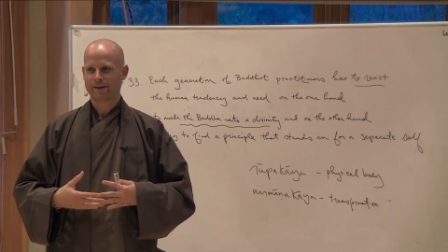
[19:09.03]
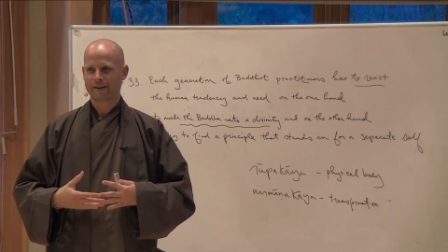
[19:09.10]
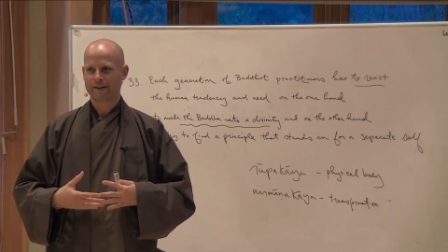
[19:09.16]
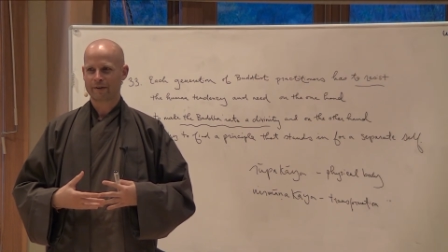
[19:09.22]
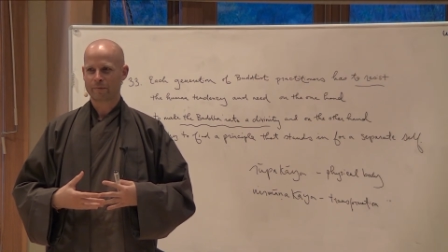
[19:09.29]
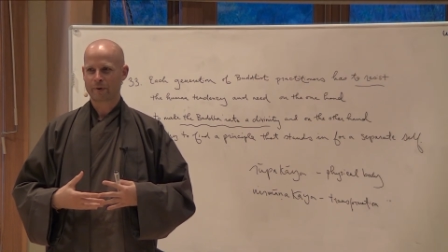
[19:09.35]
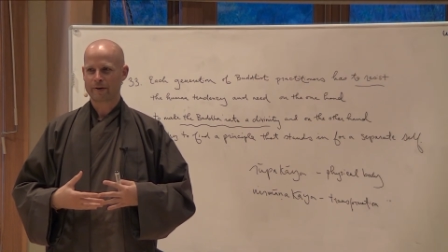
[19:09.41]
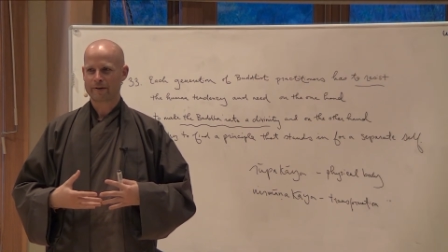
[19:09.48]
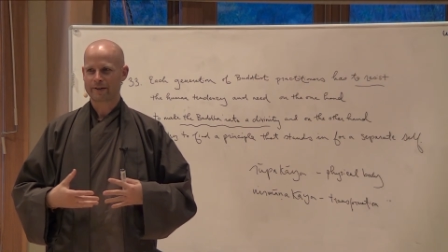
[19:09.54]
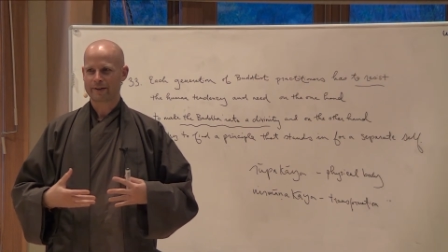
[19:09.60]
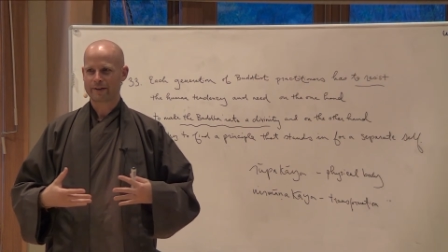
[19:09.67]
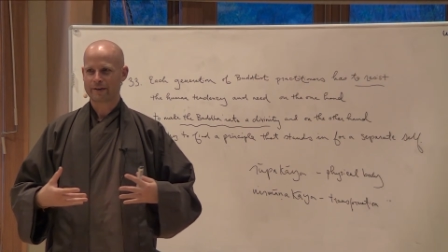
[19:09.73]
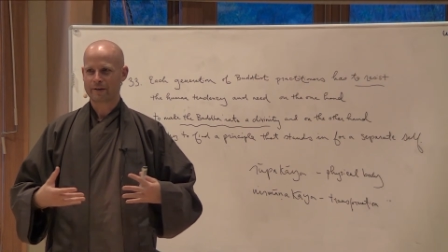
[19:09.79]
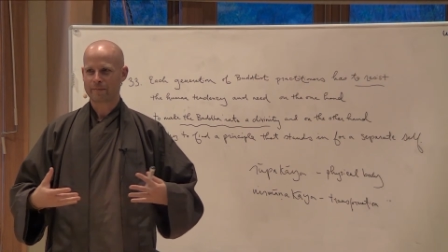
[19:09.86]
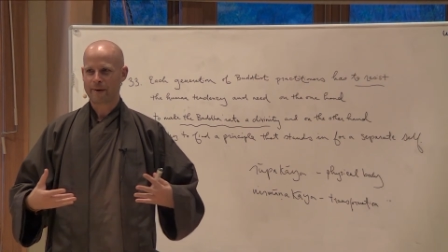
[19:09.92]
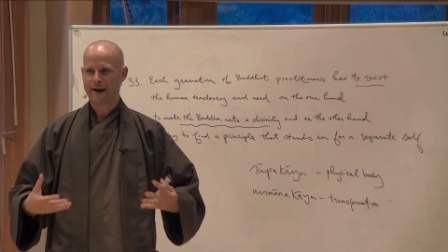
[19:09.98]
present
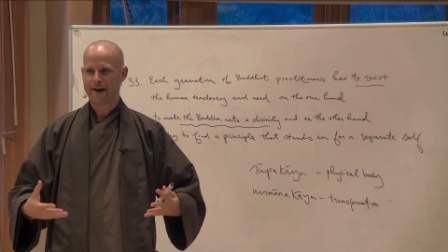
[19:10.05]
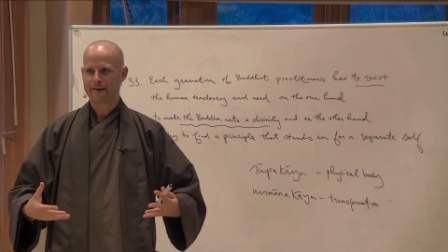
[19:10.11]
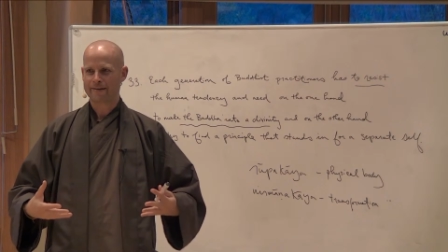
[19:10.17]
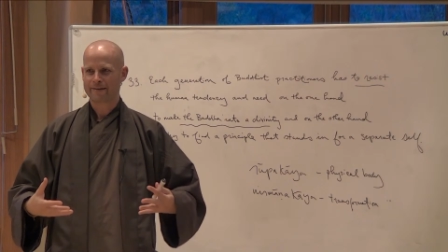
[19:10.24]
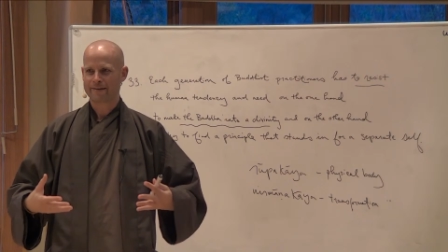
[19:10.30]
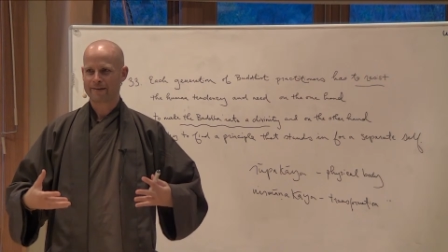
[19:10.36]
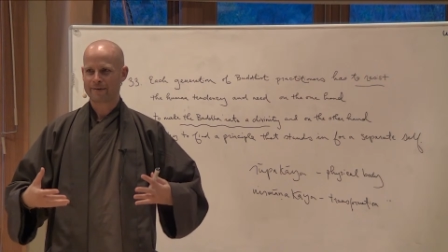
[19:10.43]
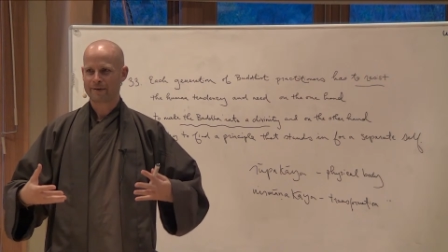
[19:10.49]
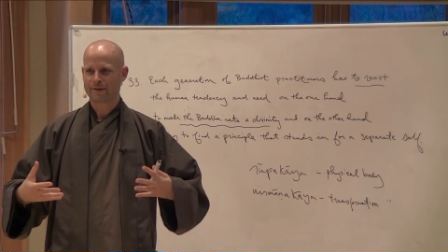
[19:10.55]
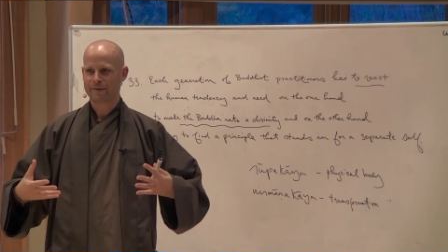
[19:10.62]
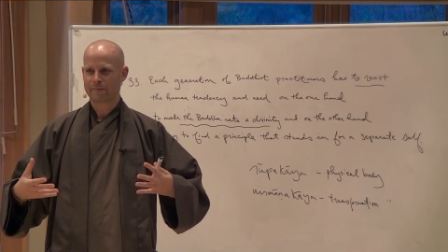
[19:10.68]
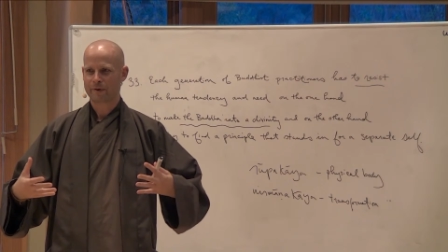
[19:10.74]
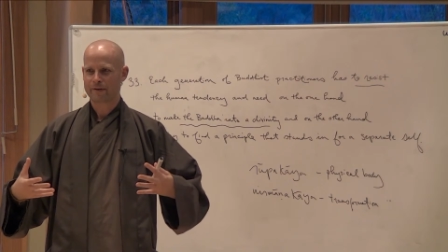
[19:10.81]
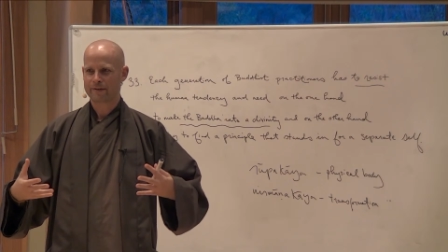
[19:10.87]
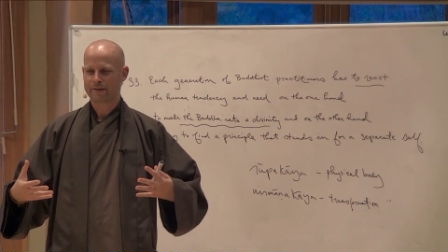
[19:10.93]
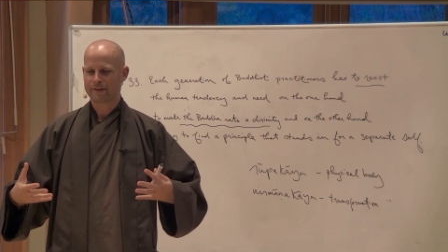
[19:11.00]
in the past, is
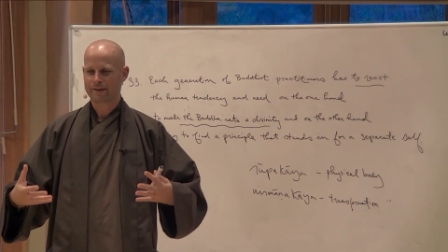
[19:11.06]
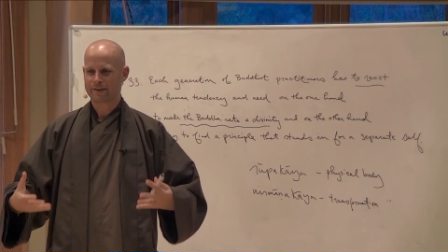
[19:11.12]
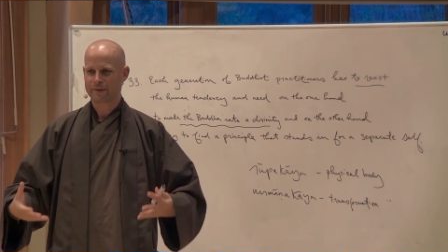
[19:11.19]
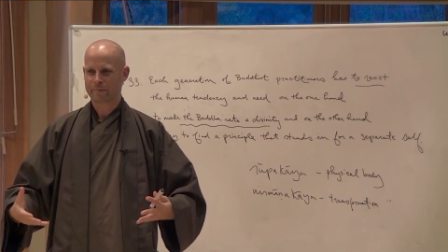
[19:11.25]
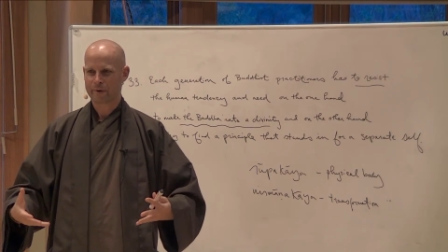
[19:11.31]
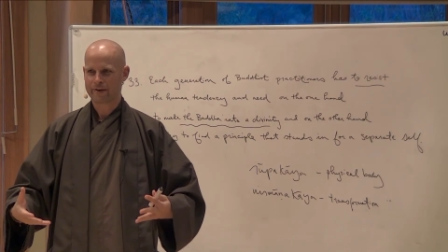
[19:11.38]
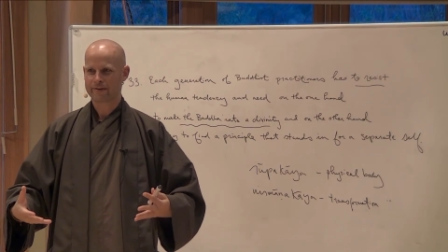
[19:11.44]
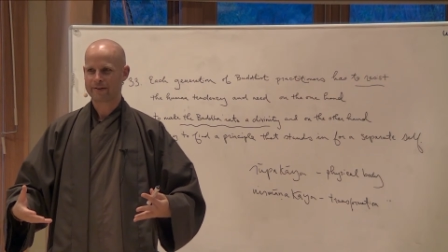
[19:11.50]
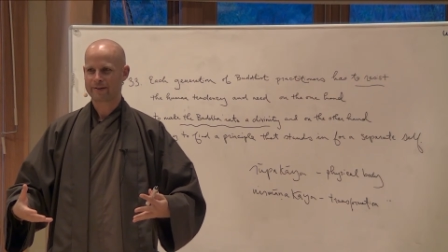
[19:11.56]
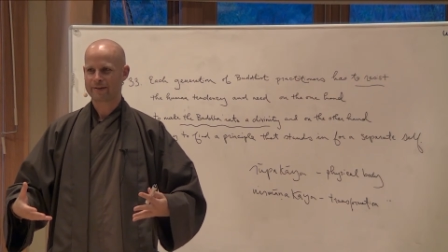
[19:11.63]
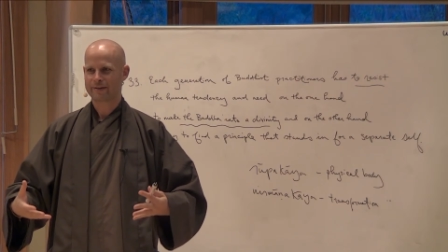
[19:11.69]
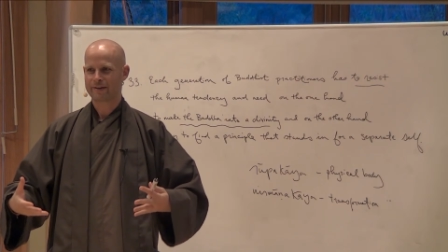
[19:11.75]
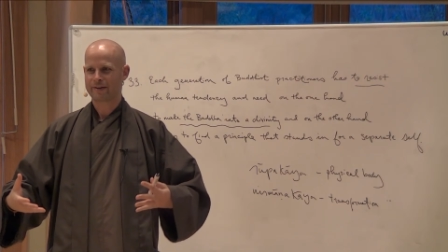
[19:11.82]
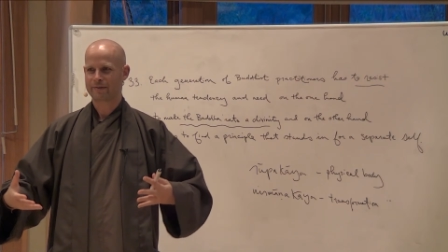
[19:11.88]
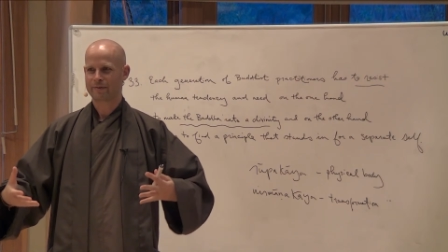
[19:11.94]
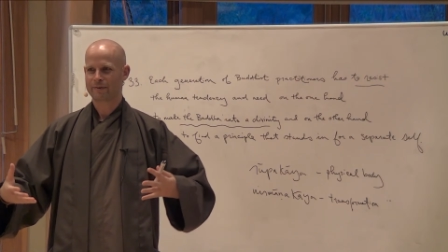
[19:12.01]
present in the present,
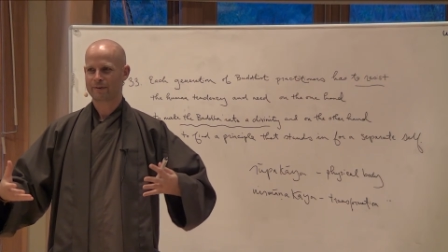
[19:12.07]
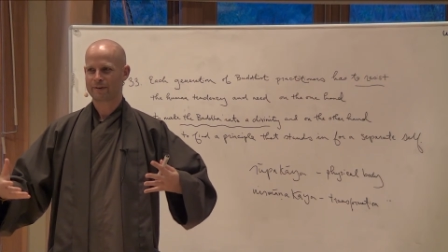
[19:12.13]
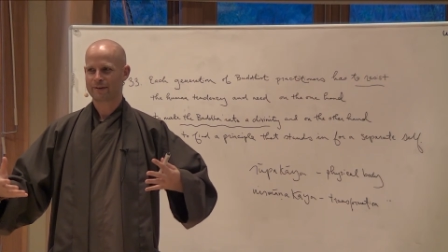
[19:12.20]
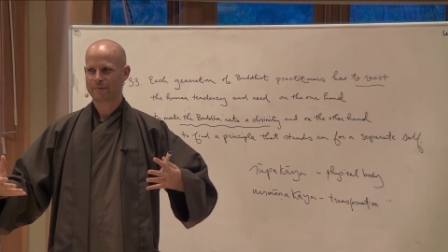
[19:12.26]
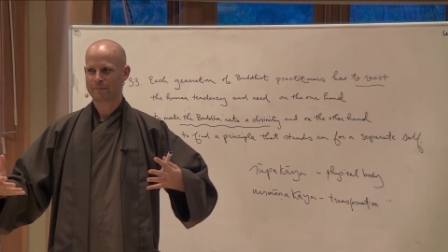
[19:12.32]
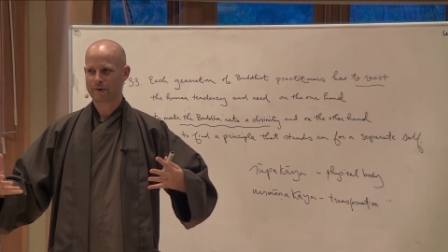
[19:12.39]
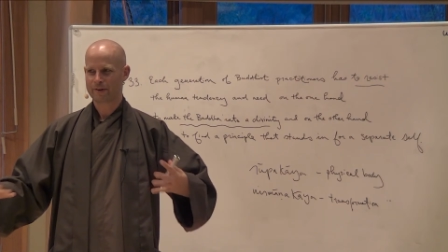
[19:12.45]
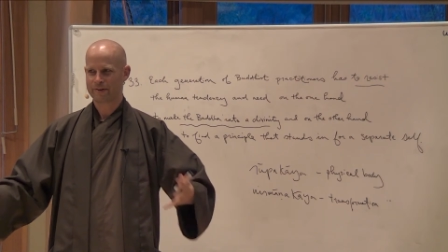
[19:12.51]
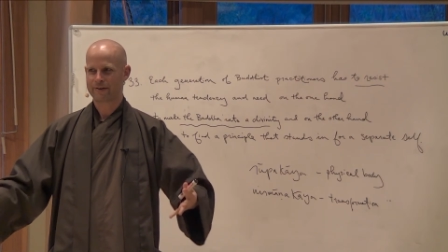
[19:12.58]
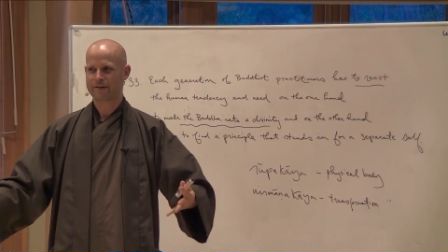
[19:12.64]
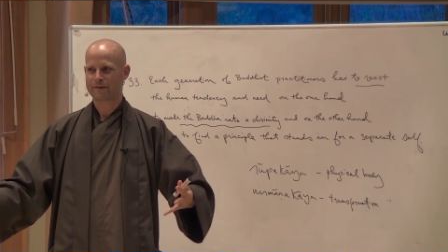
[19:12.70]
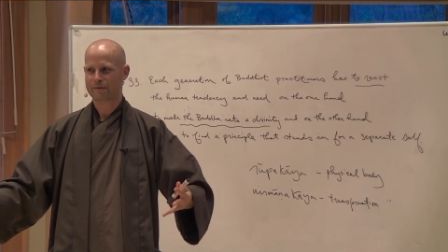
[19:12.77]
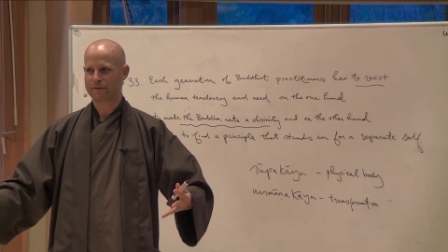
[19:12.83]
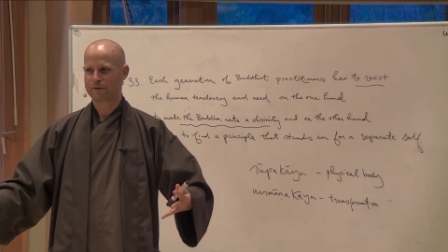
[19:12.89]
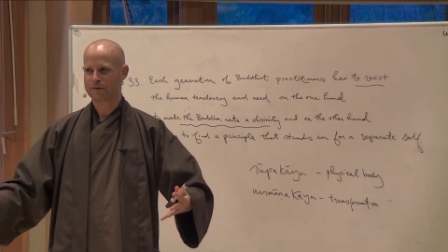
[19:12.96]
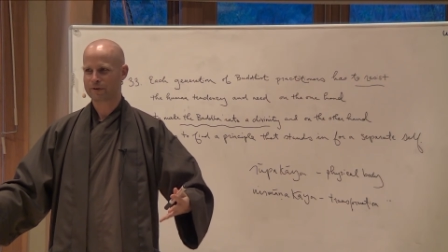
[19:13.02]
and present in the
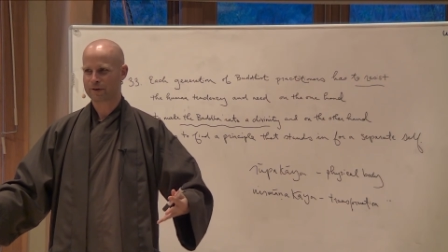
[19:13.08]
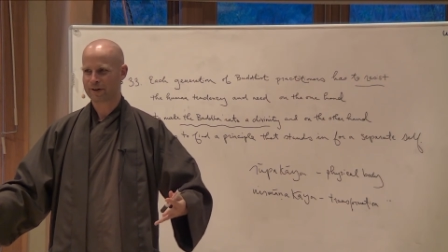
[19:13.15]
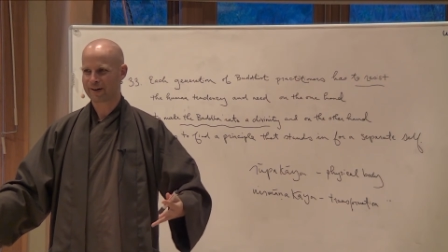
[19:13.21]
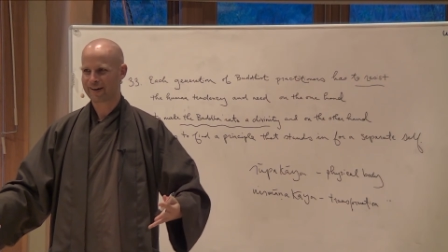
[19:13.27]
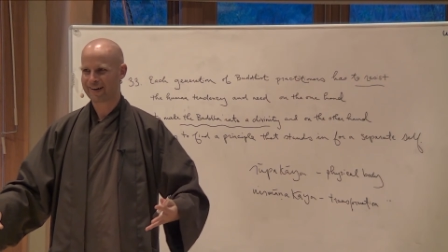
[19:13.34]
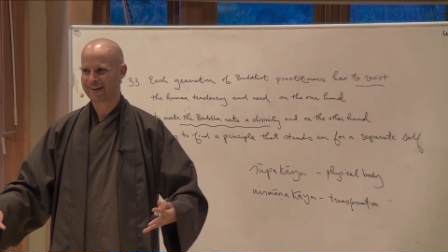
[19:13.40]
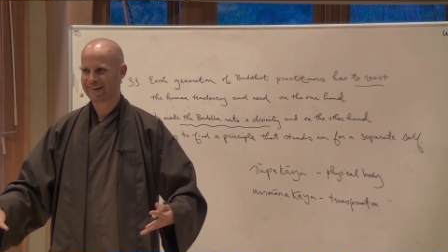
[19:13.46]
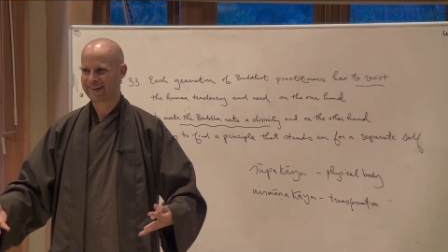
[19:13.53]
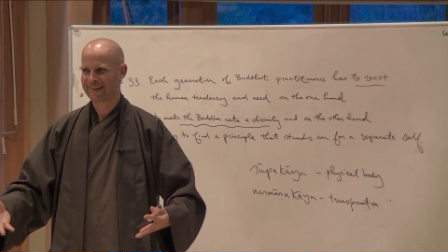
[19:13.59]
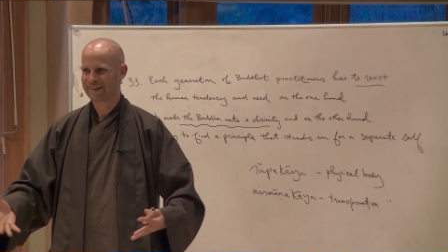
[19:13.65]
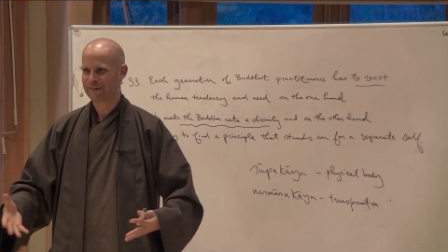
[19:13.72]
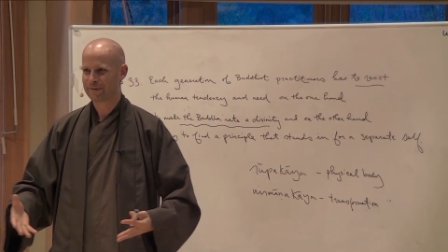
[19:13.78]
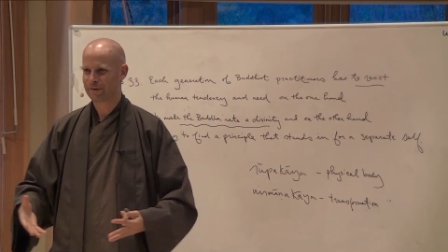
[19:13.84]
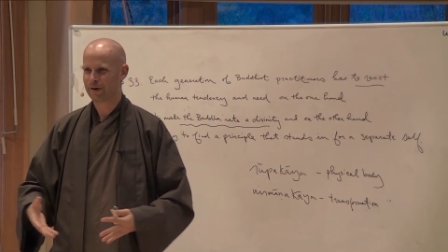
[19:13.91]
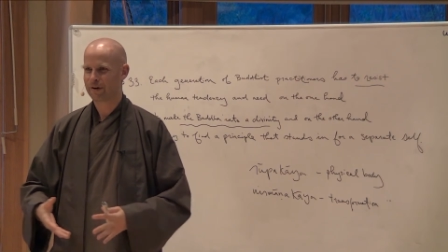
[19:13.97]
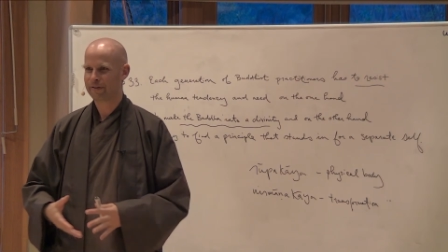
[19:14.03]
future
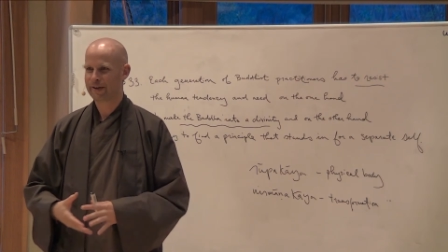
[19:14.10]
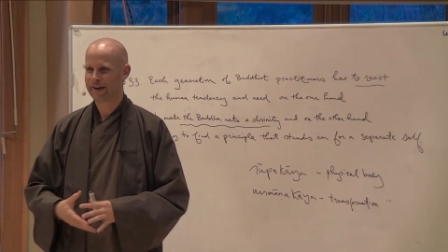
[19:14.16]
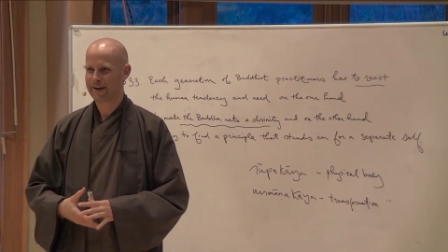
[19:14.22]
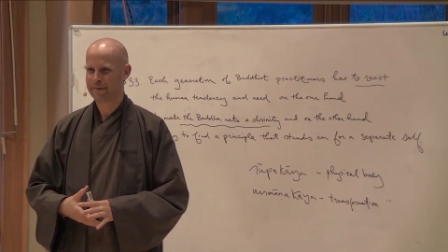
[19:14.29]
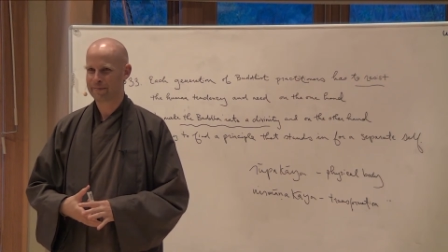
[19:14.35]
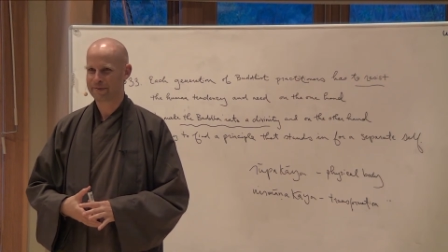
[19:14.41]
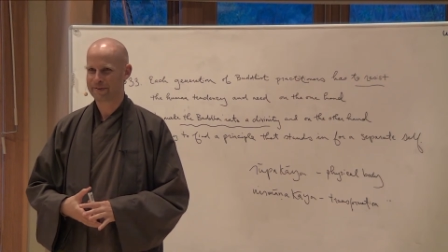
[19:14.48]
for all time.